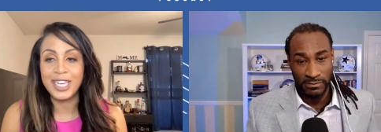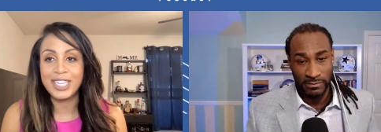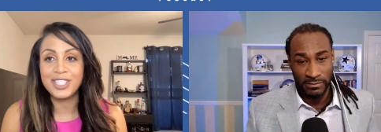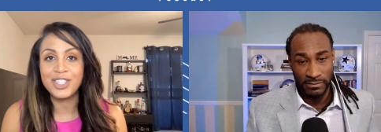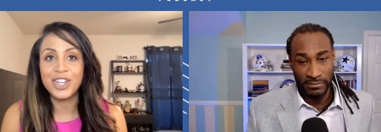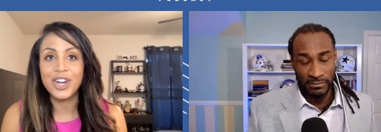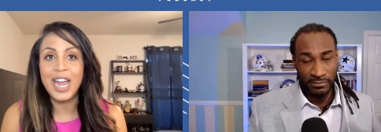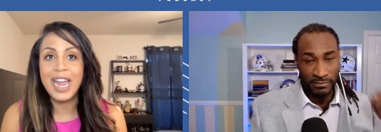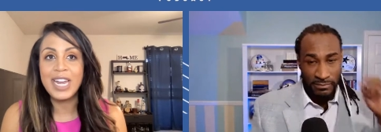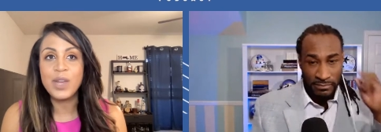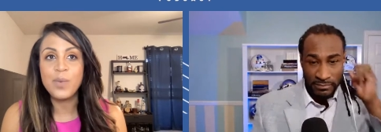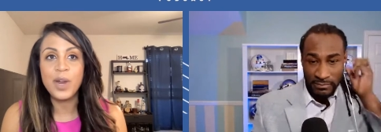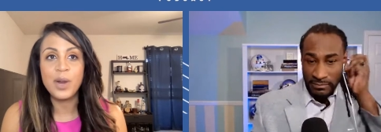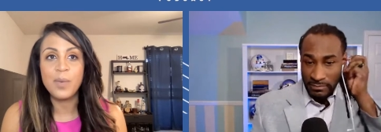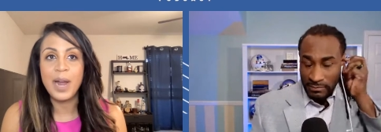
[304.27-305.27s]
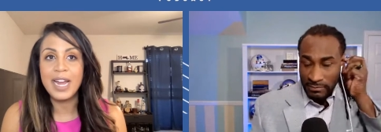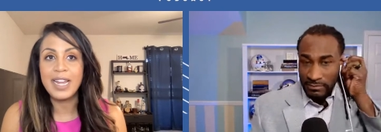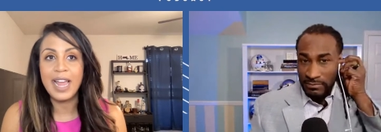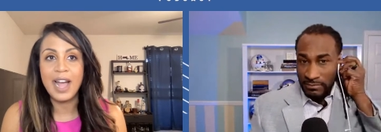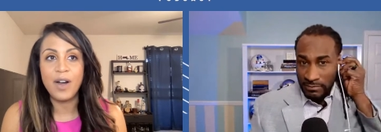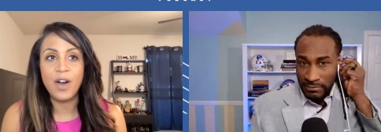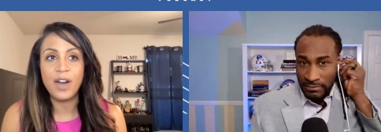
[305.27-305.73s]
Speaker 1: Is there anywhere right
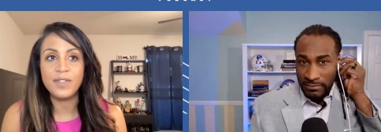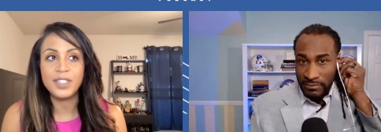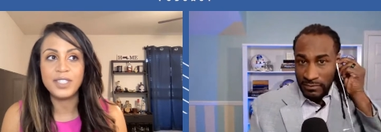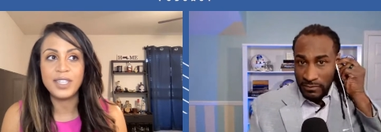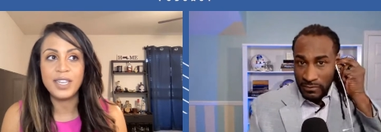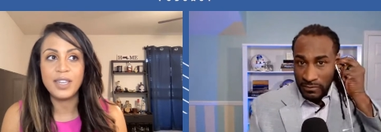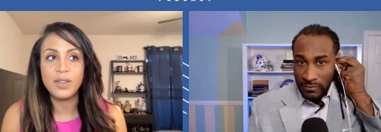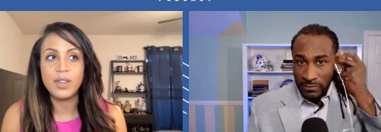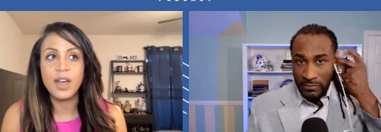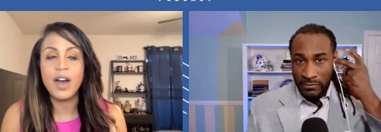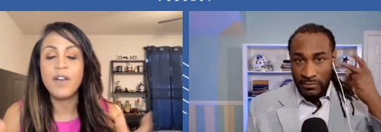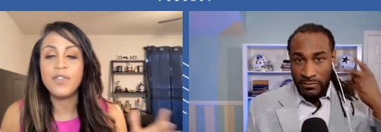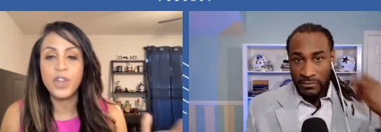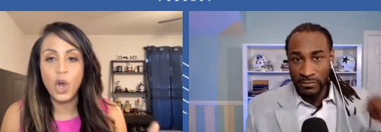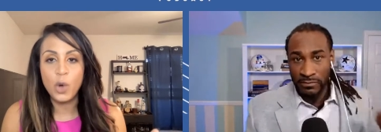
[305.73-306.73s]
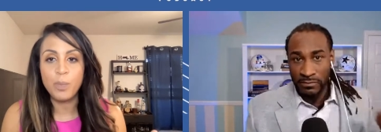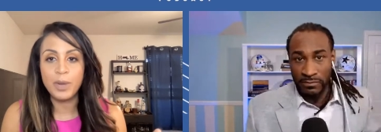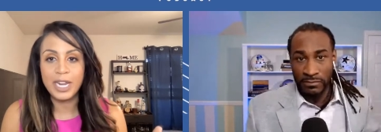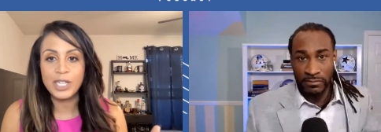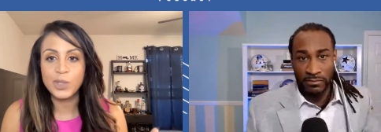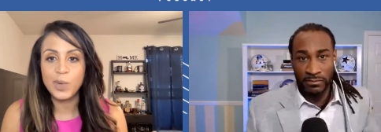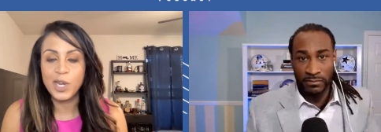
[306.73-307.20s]
now, obviously, of the
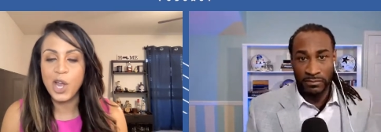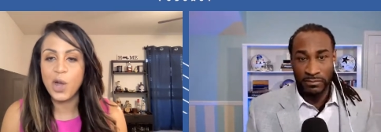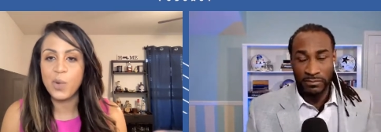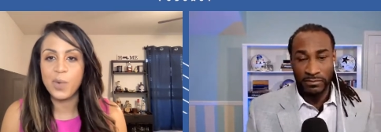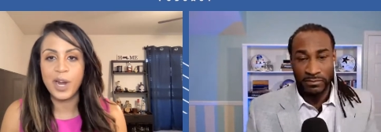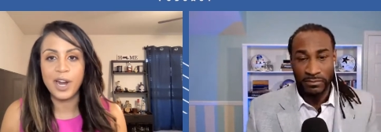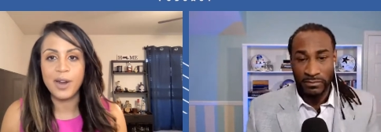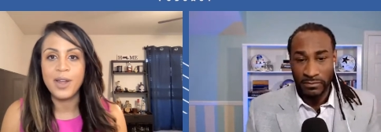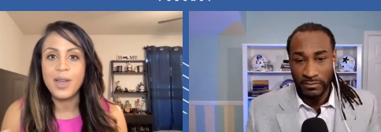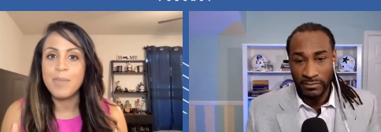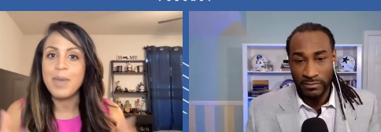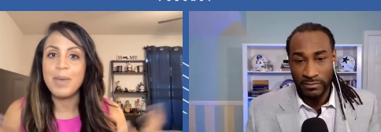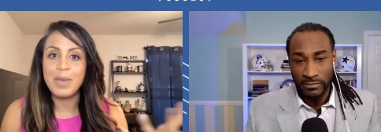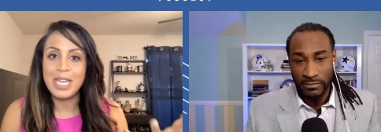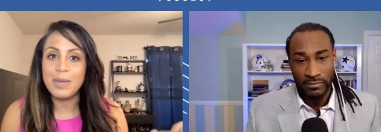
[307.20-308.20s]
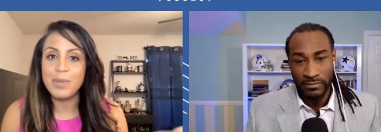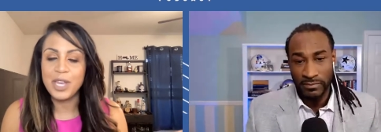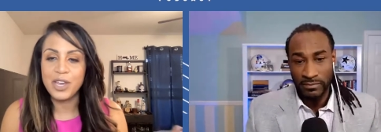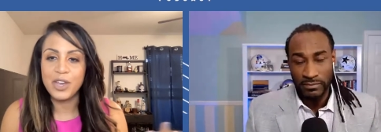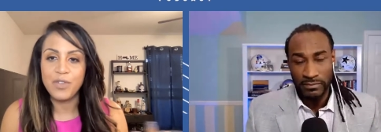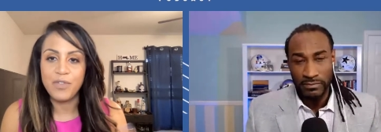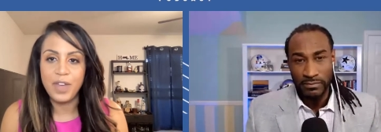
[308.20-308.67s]
openings we know, where maybe he'd
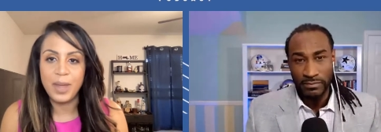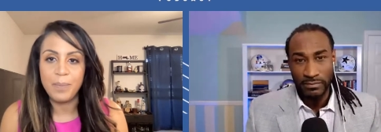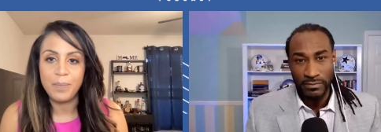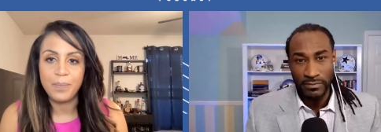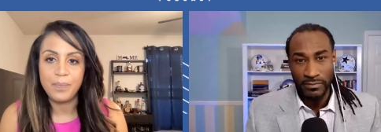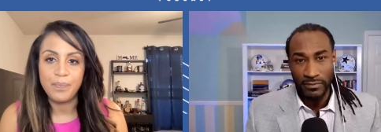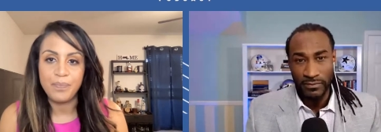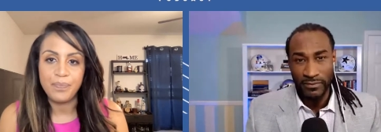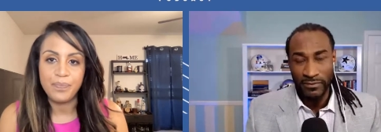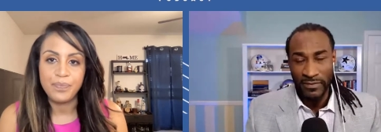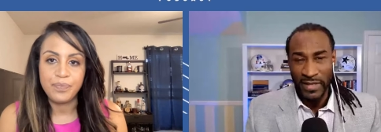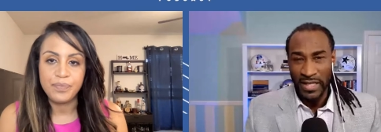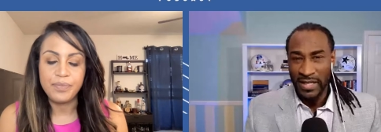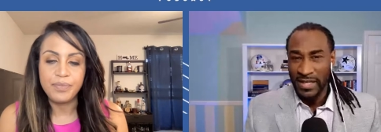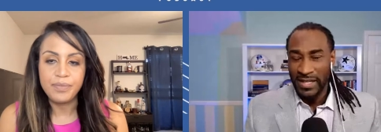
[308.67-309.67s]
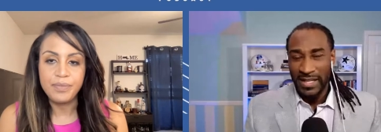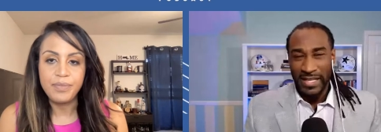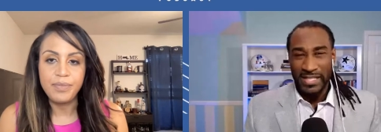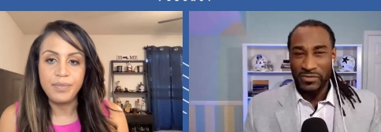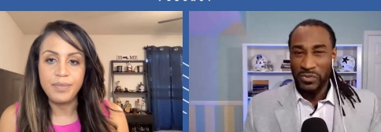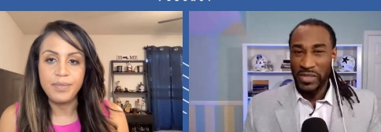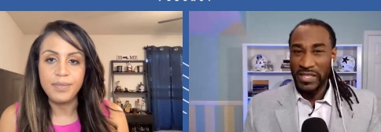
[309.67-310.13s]
be a good fit?
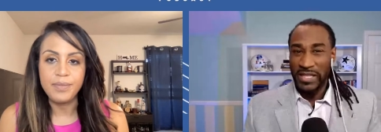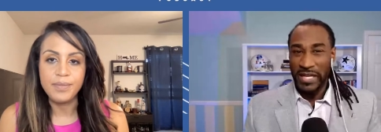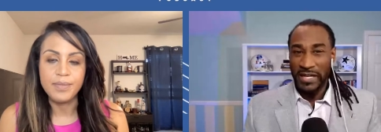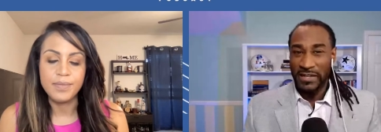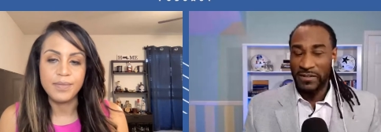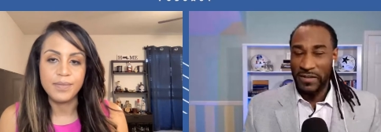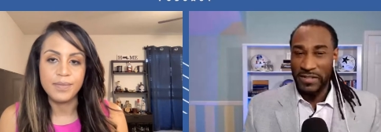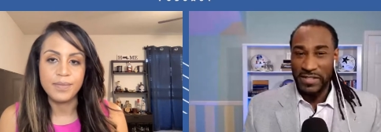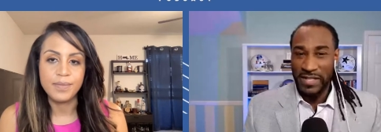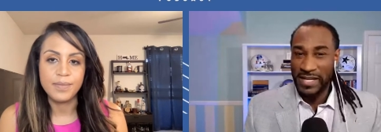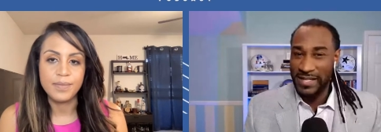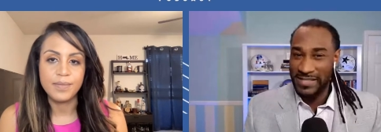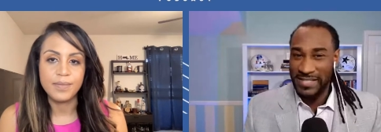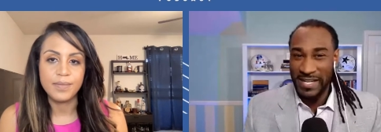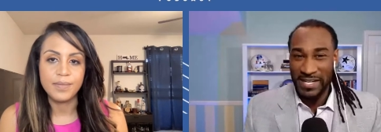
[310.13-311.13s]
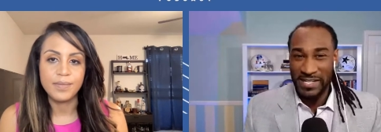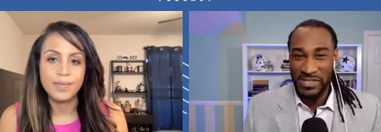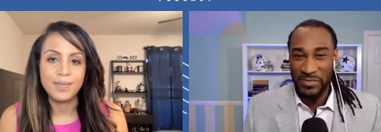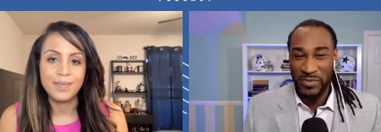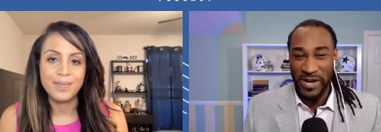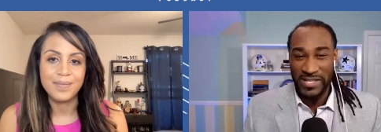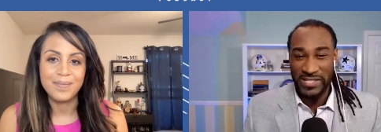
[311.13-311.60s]
Speaker 2: It's really kind of
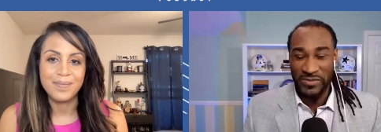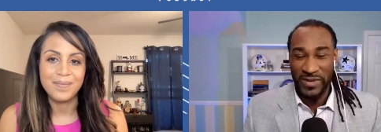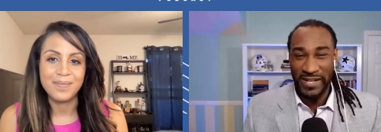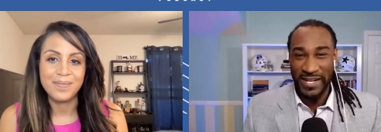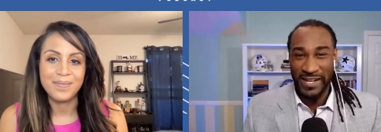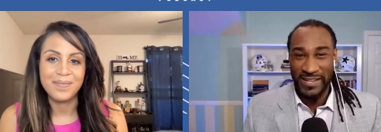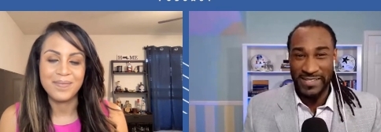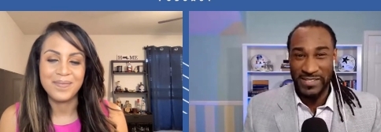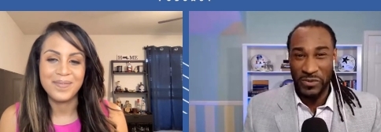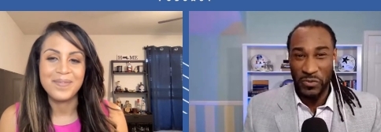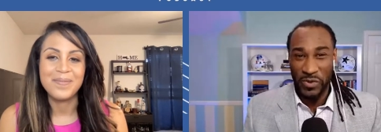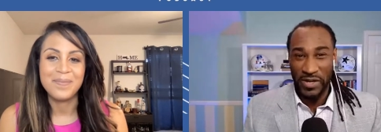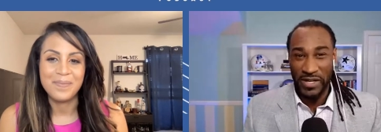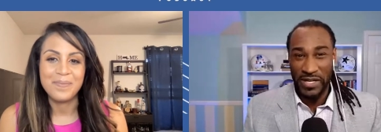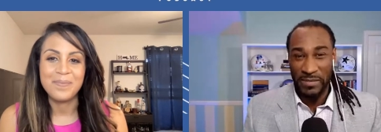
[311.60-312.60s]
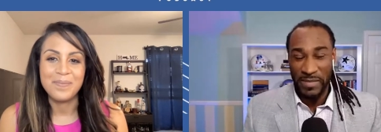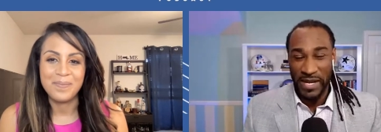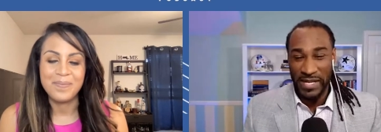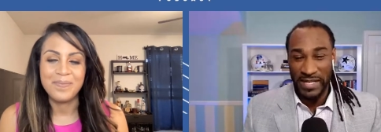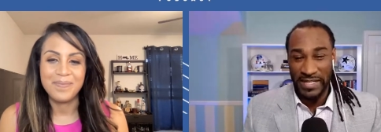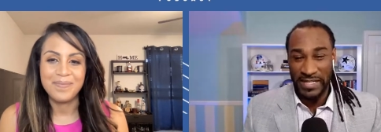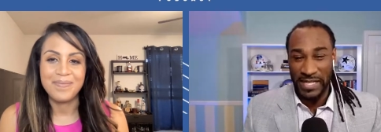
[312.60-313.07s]
surprising right now as to where he
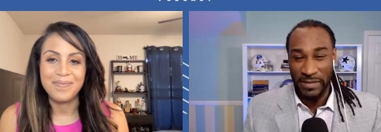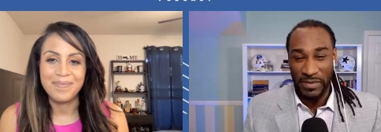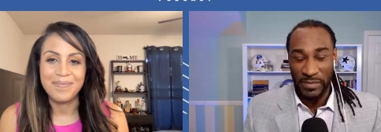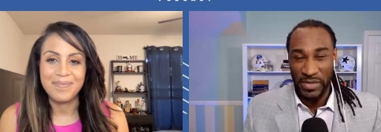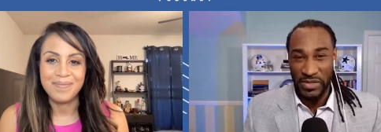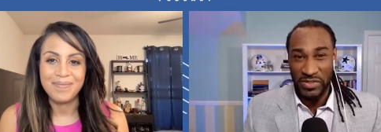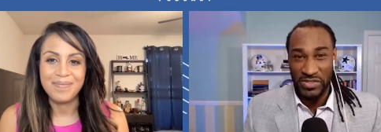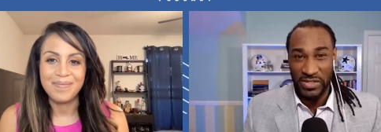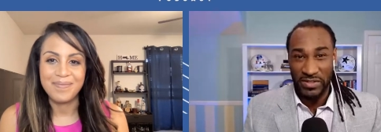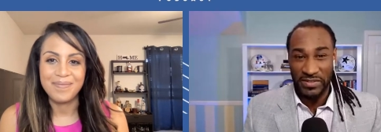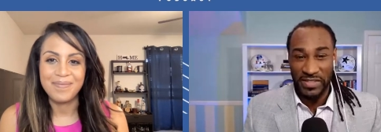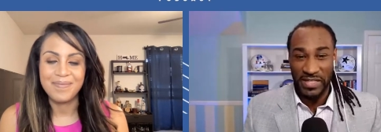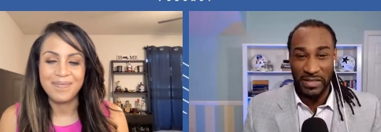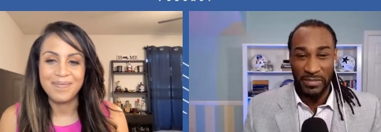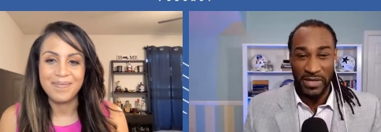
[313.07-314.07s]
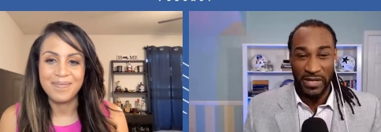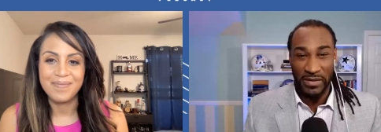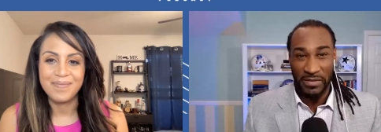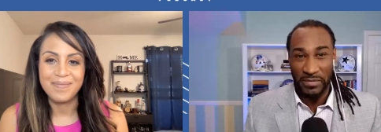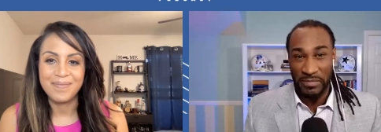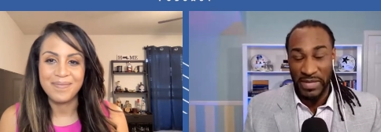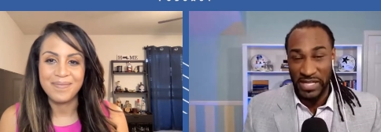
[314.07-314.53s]
might end up. I mean, you start thinking
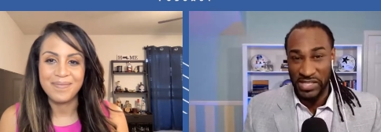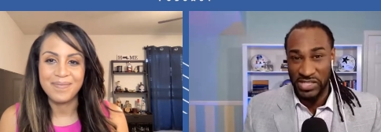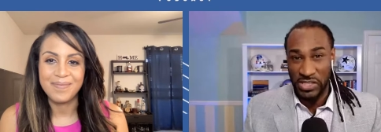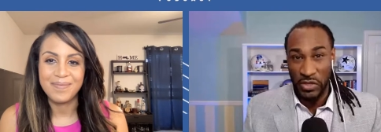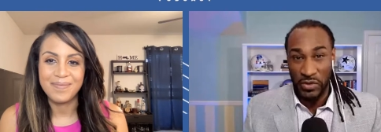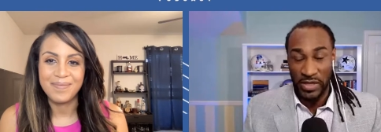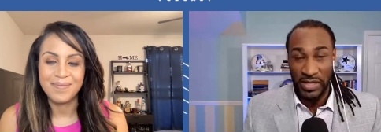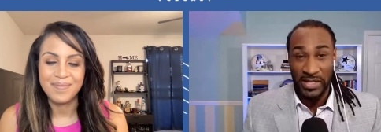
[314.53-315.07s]
about Minnesota,